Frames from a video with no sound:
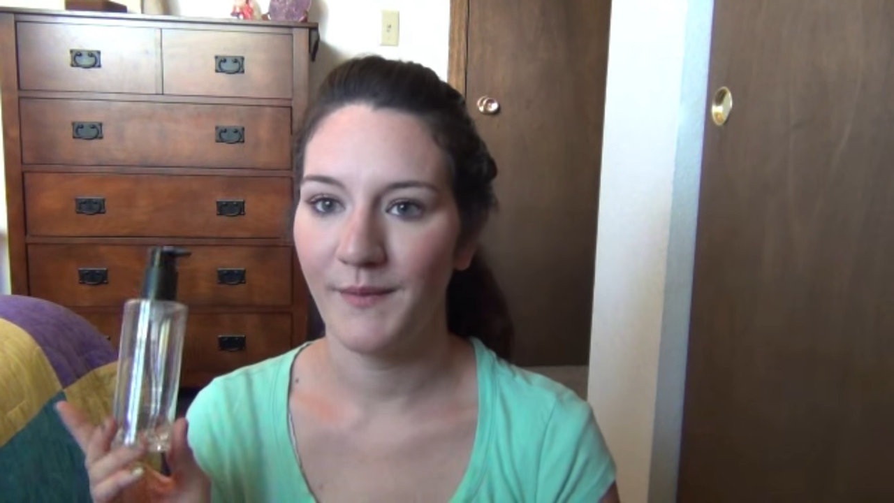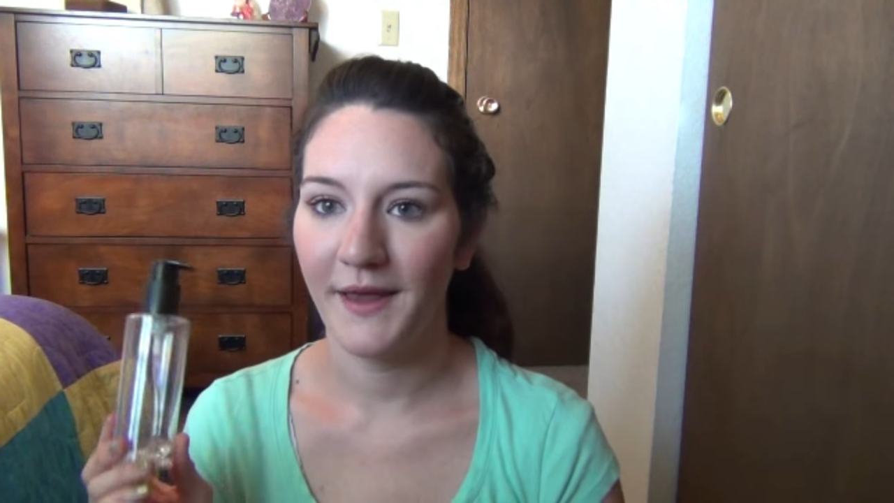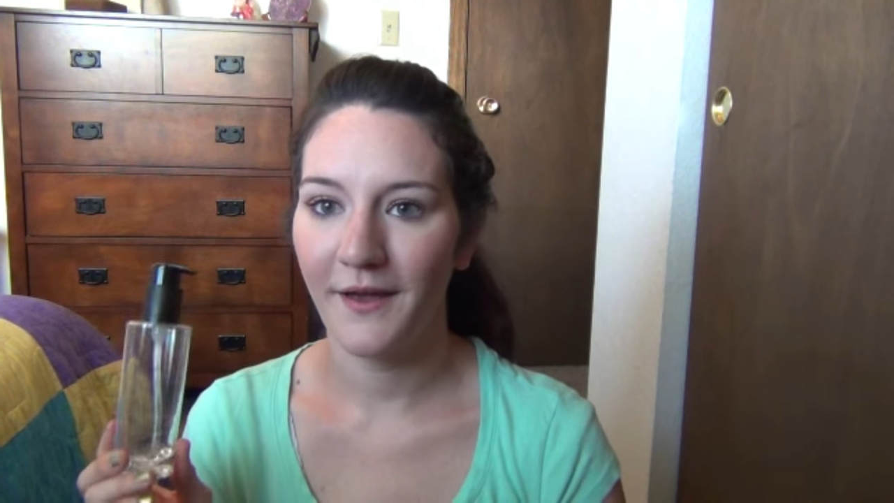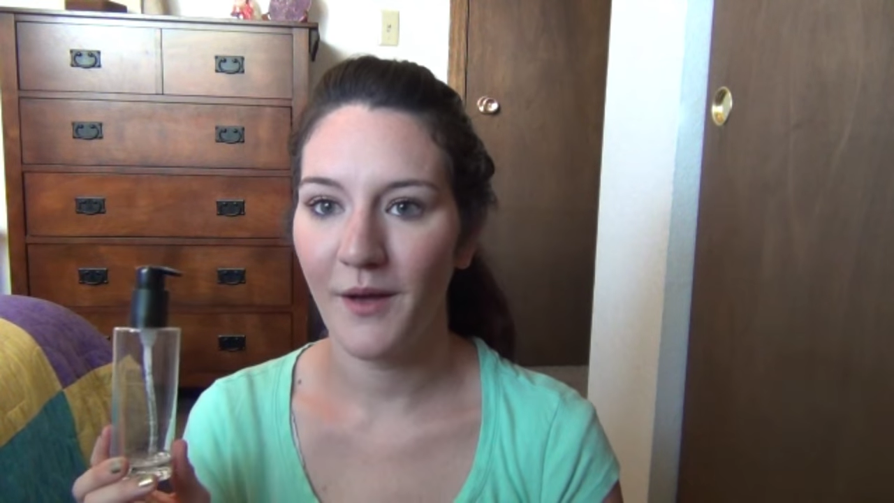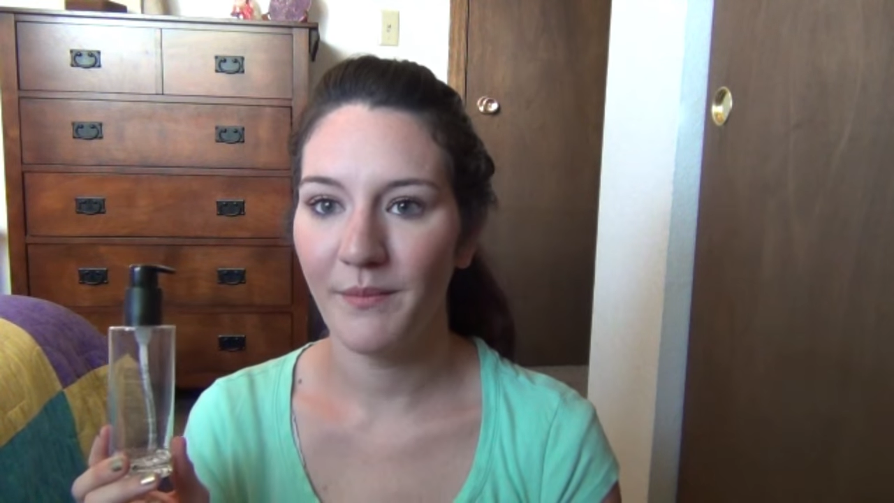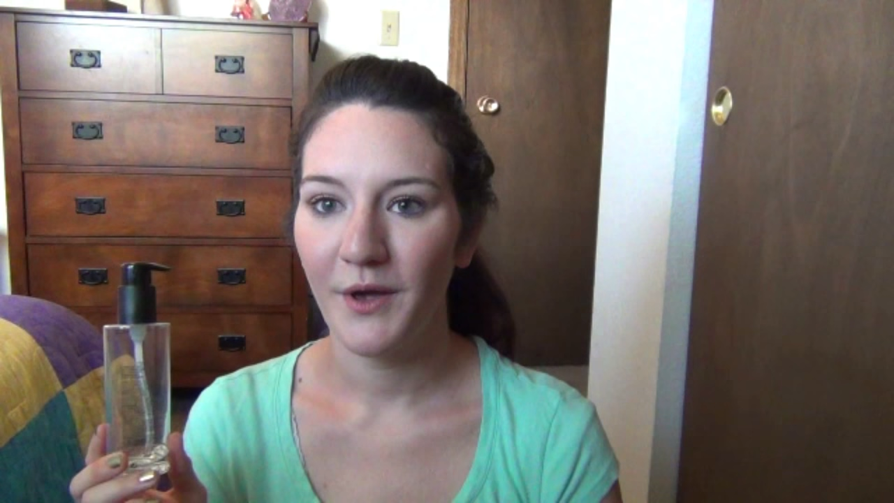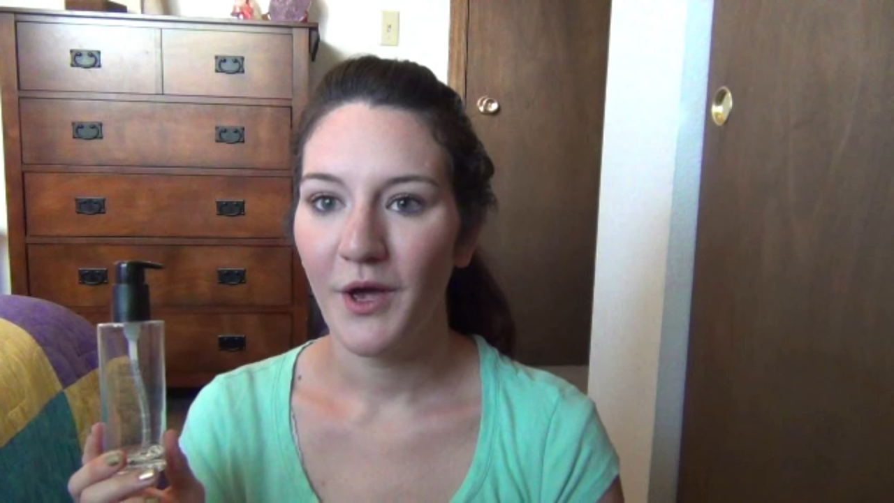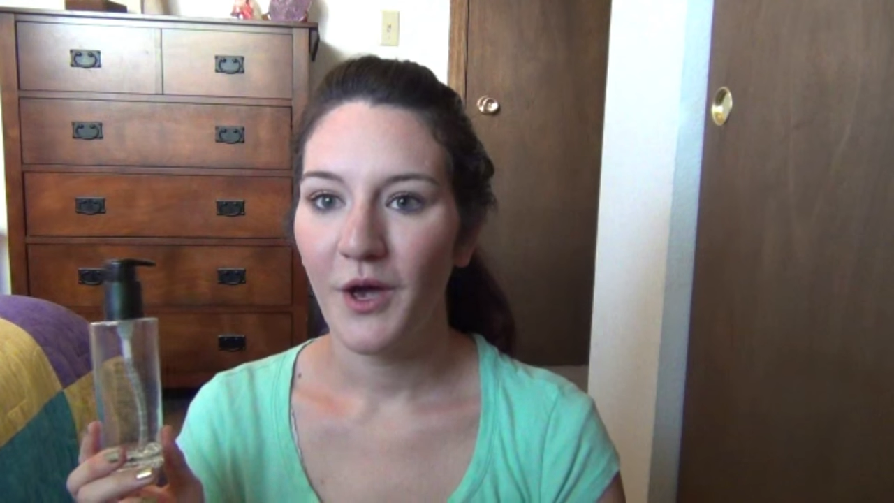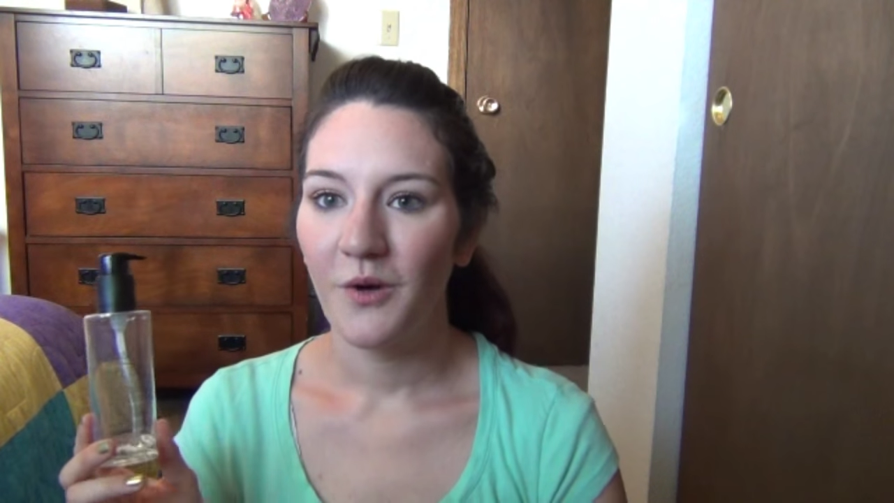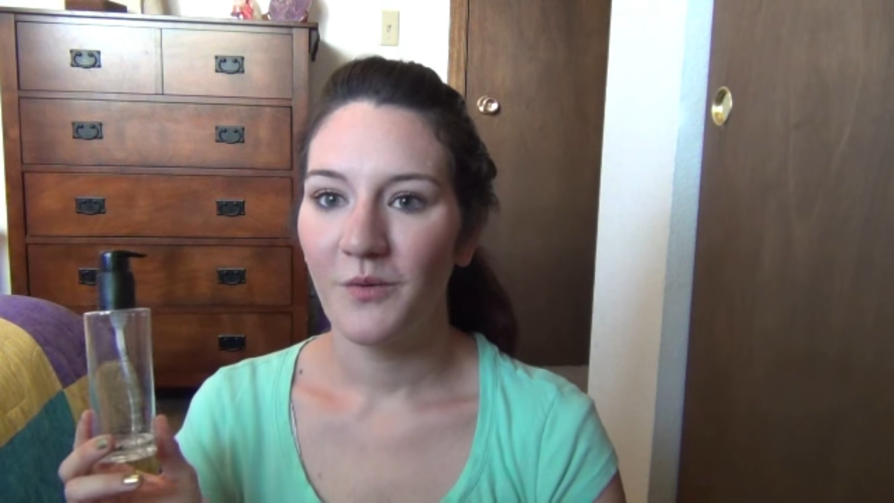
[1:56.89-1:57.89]
makeup
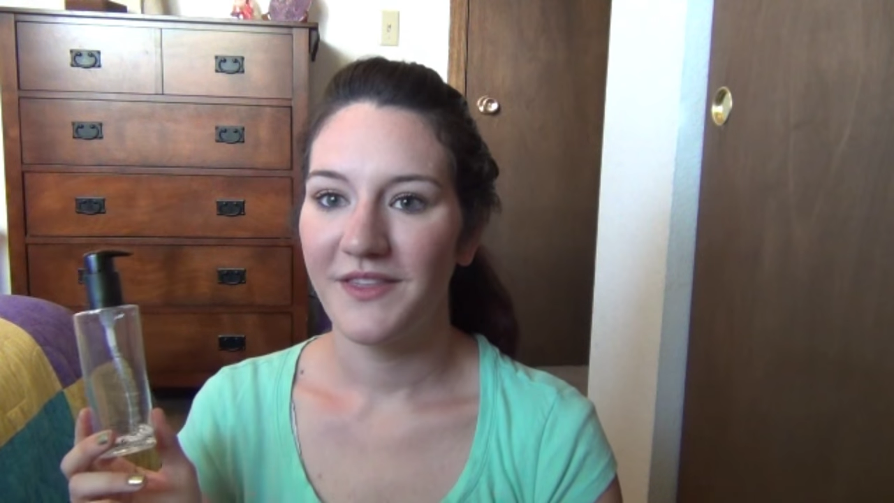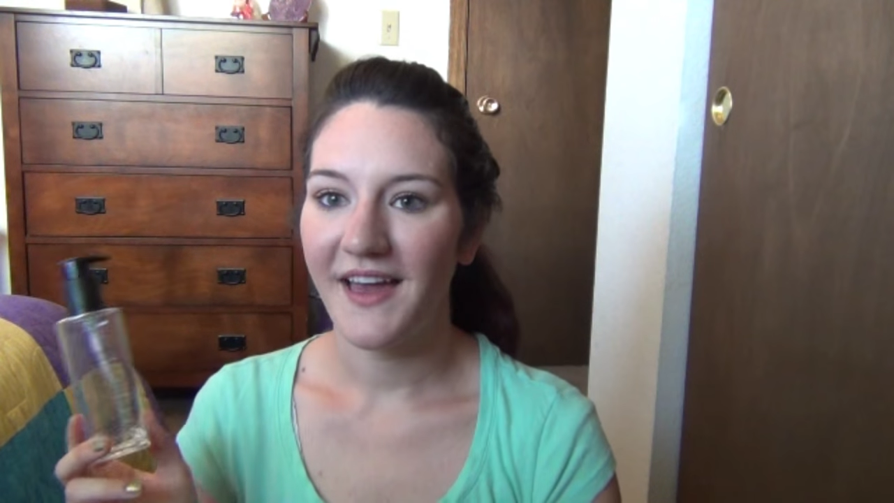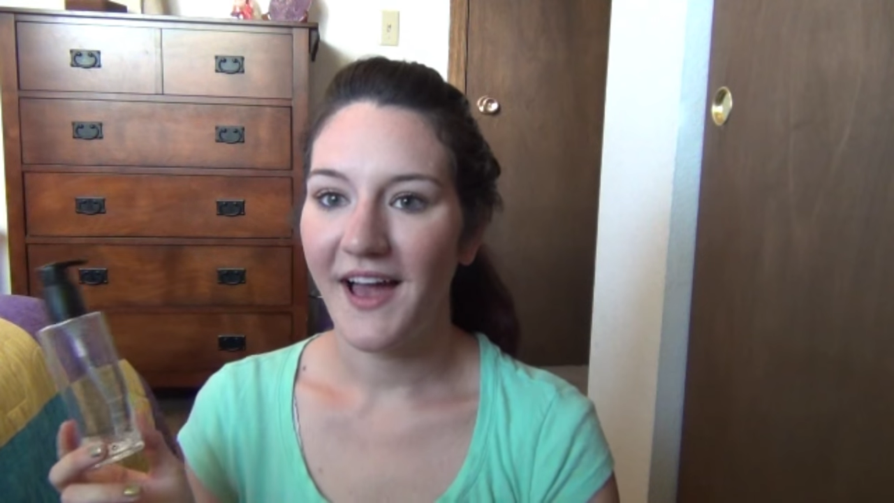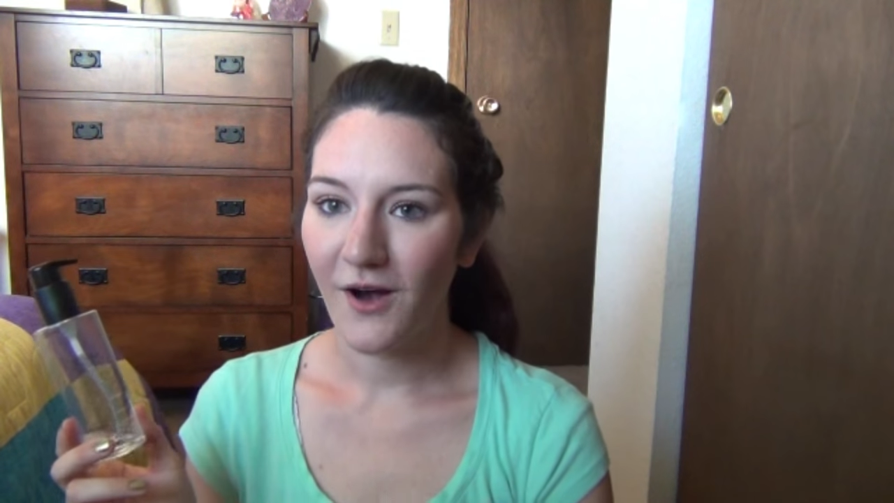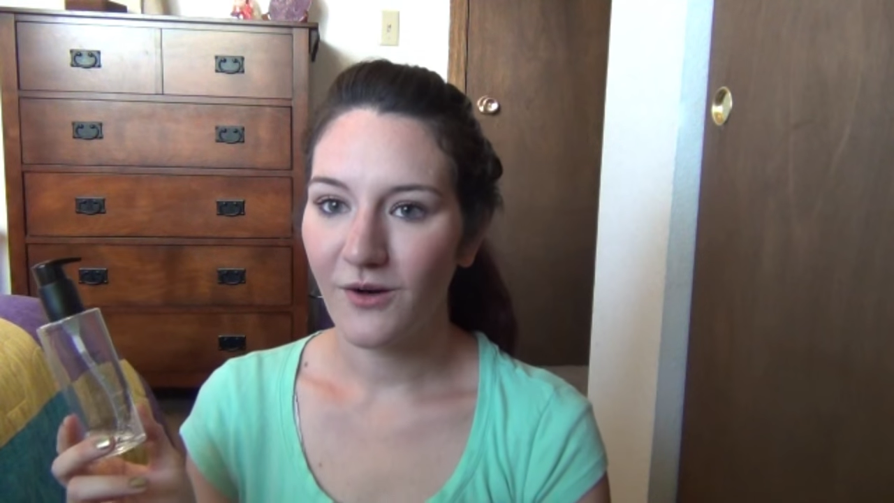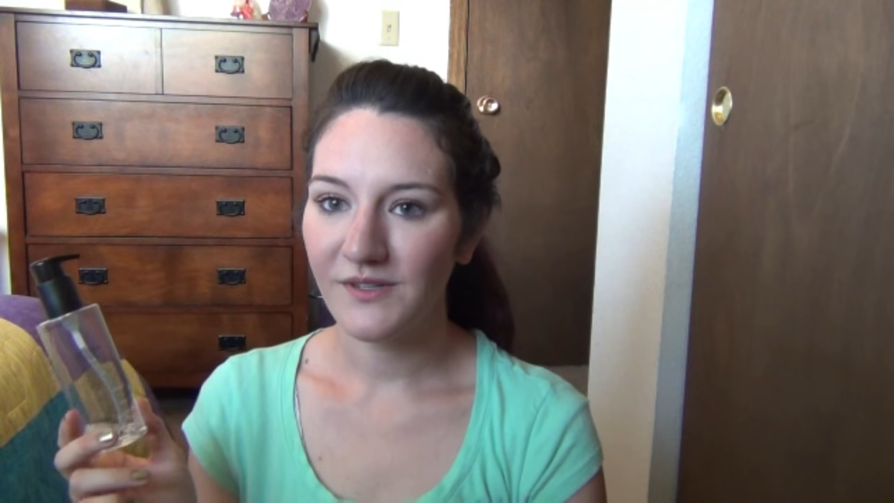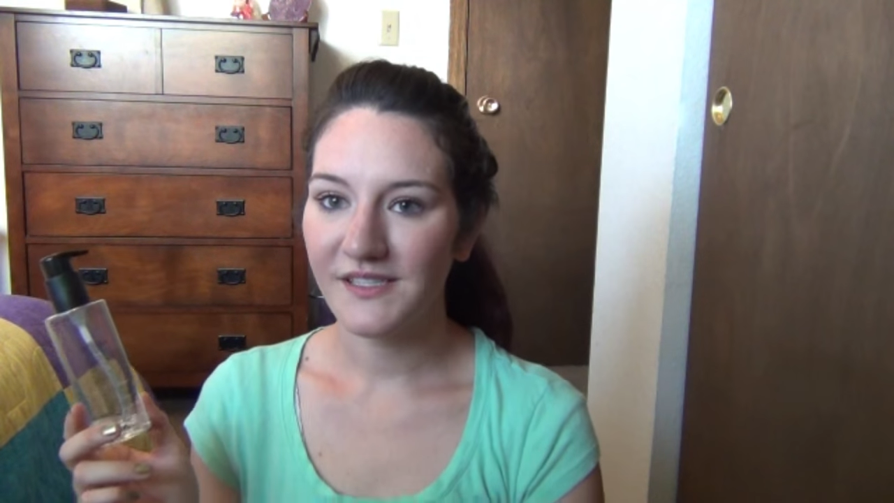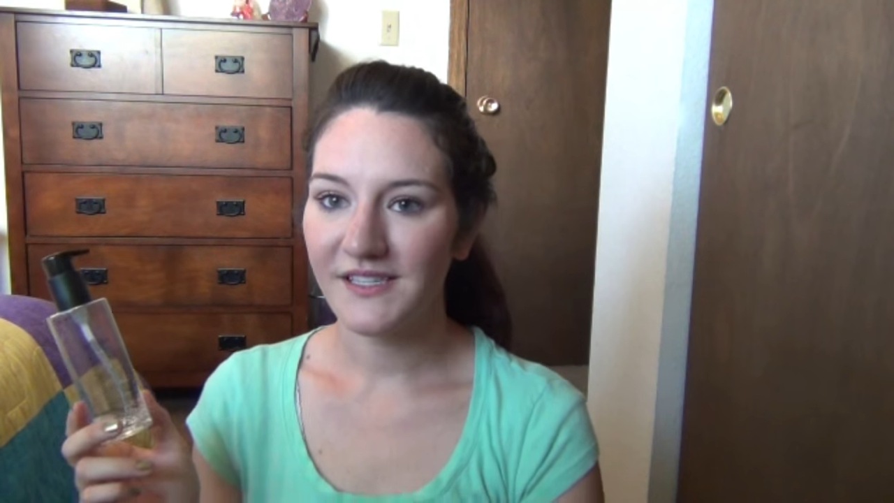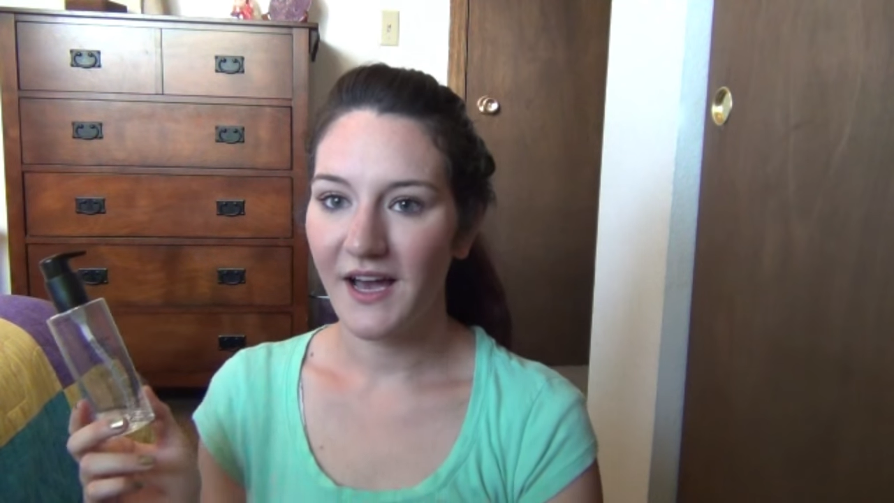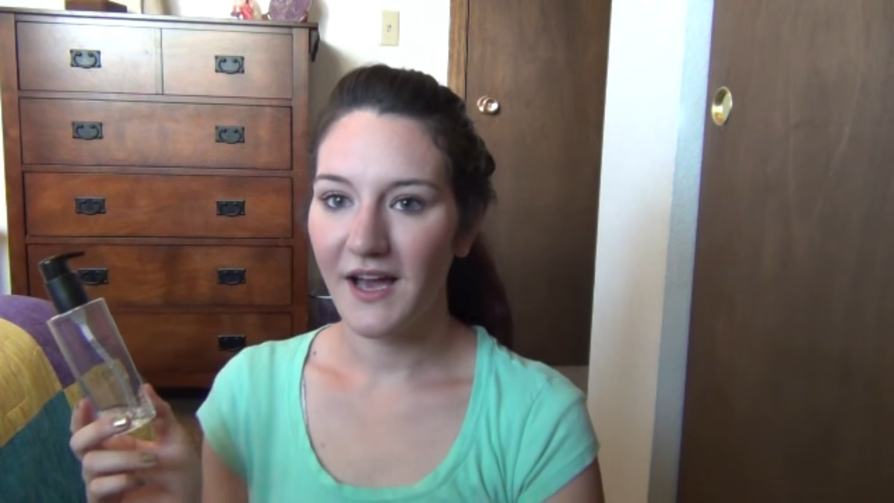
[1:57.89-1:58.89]
without